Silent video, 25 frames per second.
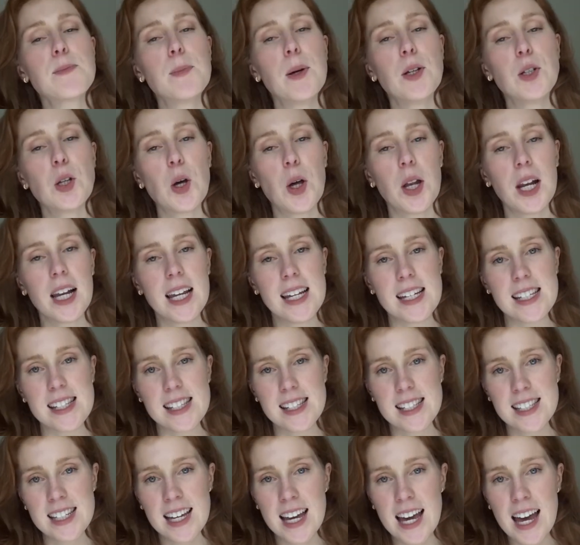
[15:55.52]
but not
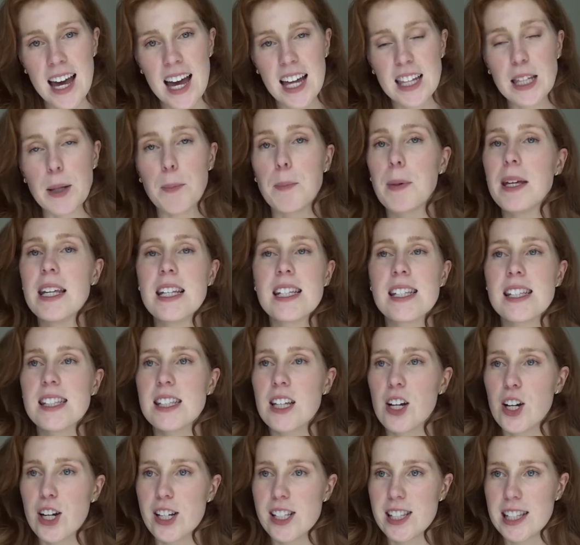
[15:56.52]
least, the piece
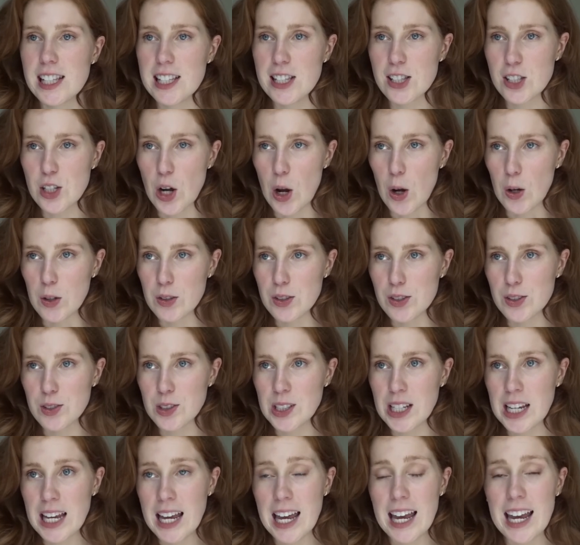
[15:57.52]
de resistance
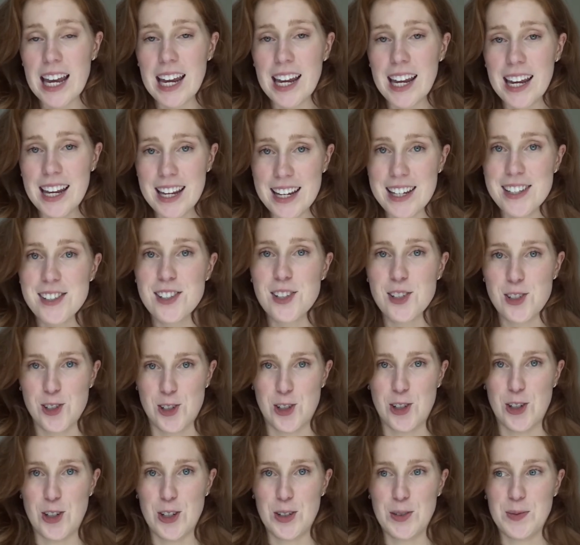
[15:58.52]
is a
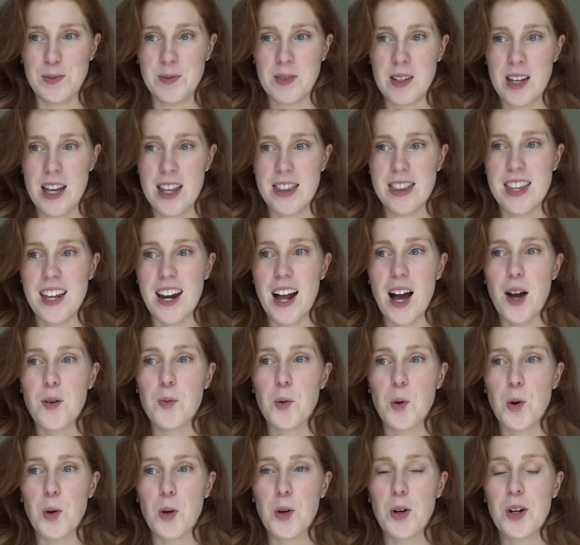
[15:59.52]
shoe that I
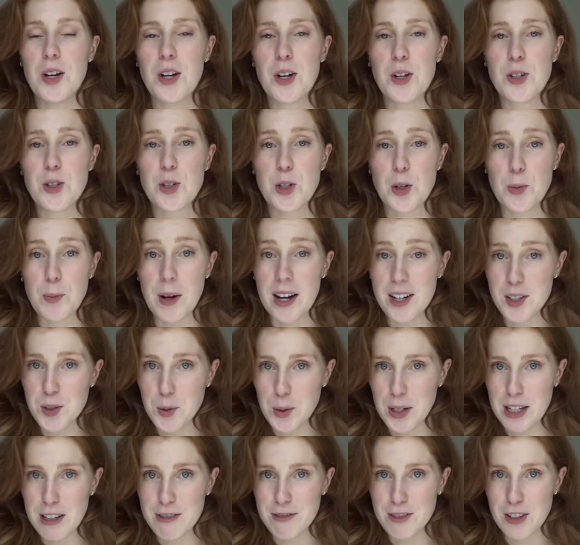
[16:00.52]
wore to my
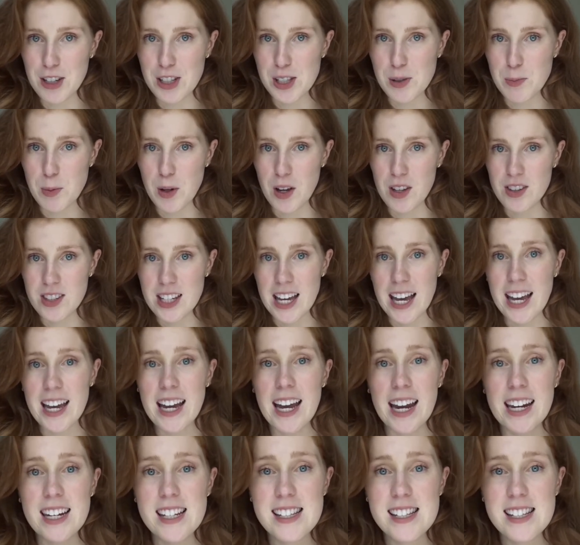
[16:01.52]
twenty-first birthday. And